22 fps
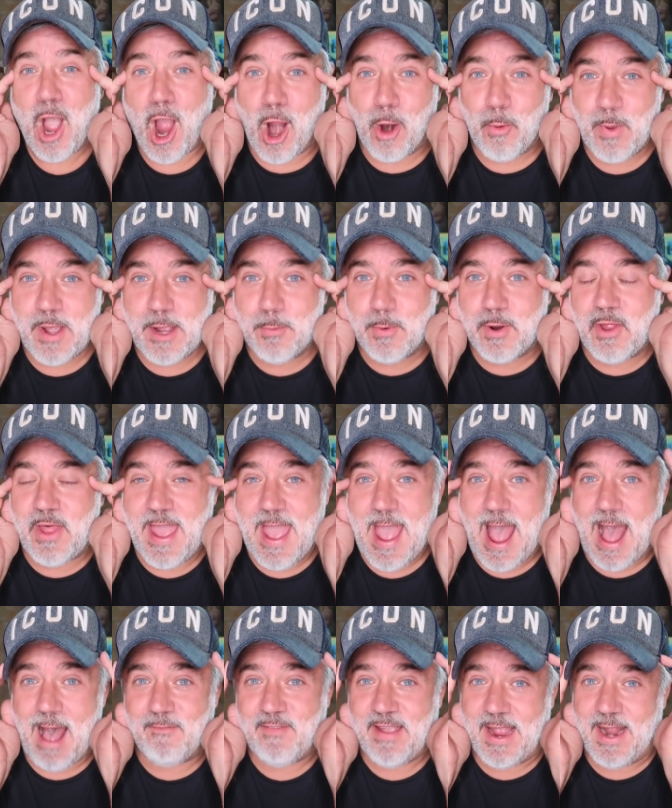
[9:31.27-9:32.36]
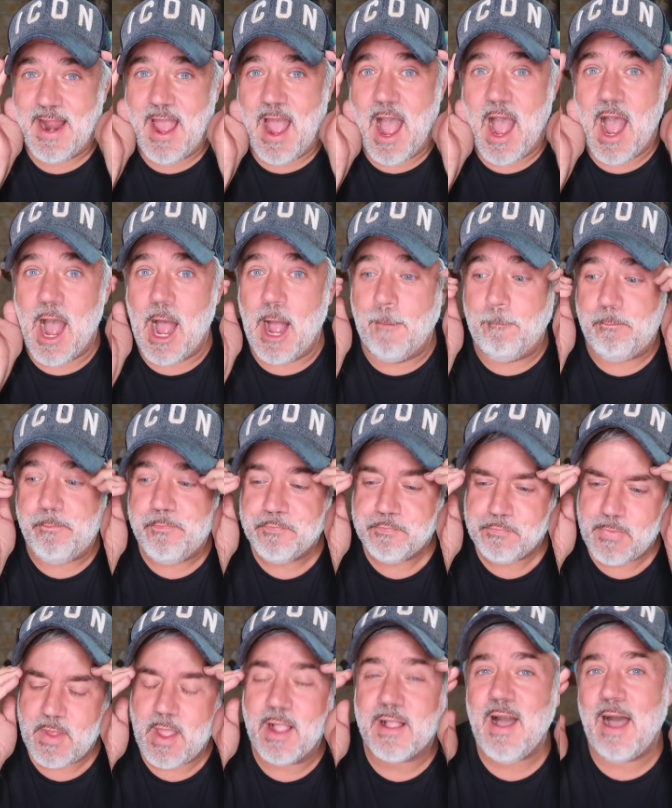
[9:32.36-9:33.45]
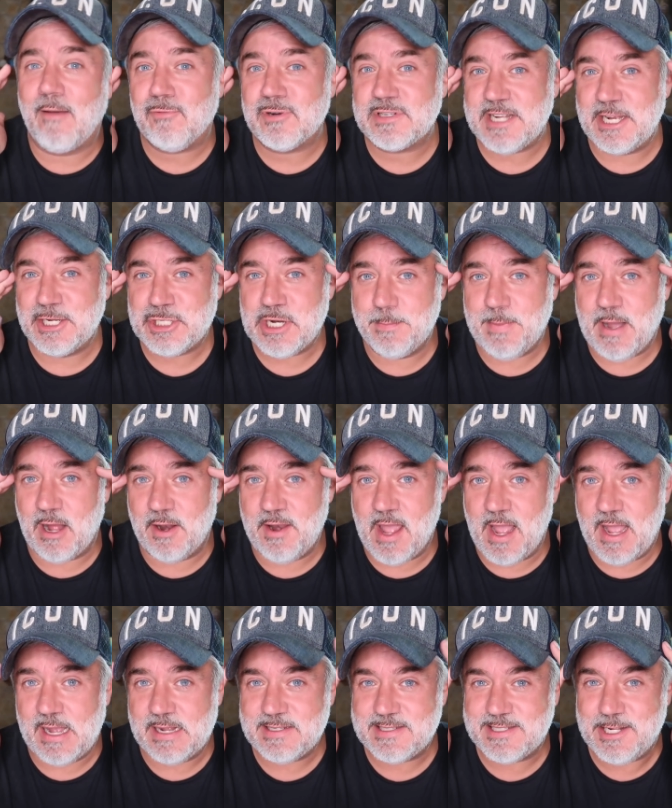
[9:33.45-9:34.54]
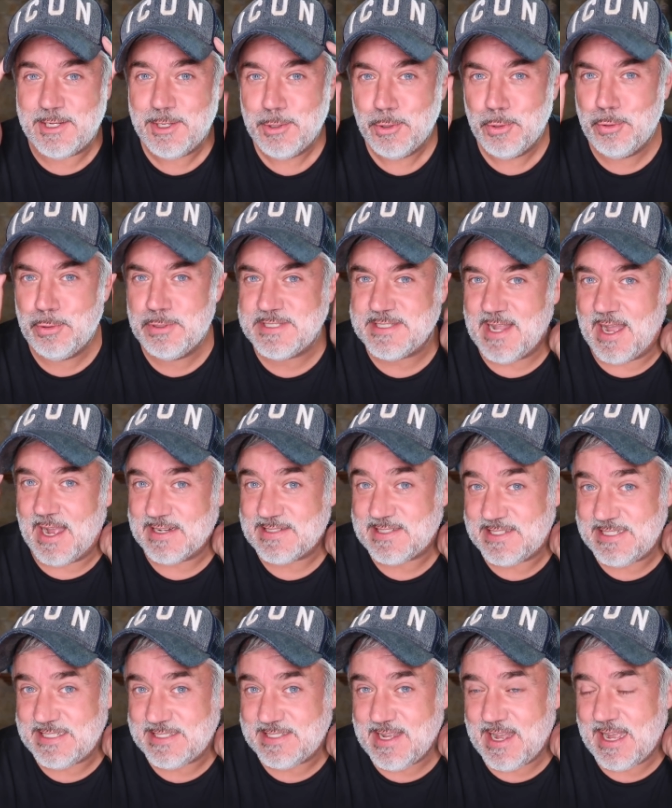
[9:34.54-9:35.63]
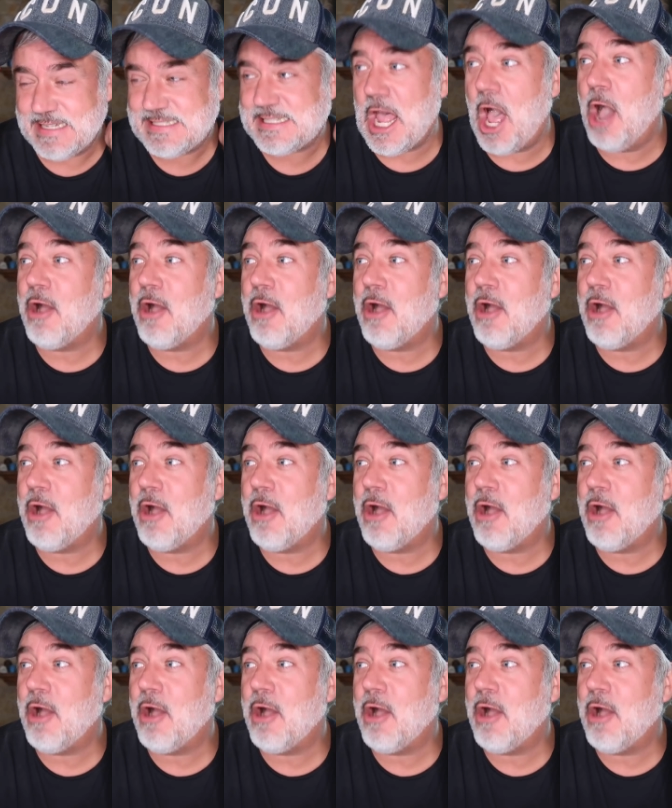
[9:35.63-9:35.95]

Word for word: Are we really having um, a conversation about nuts? Who's nuts? These nuts?